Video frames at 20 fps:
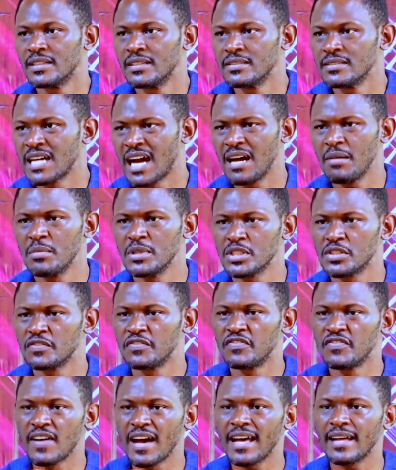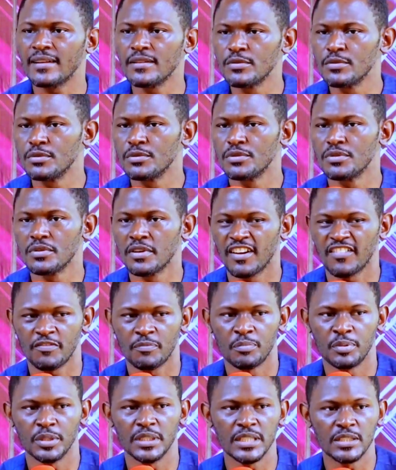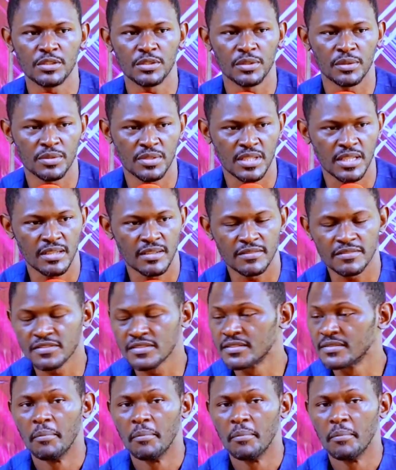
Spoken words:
how much value you have put into yourself.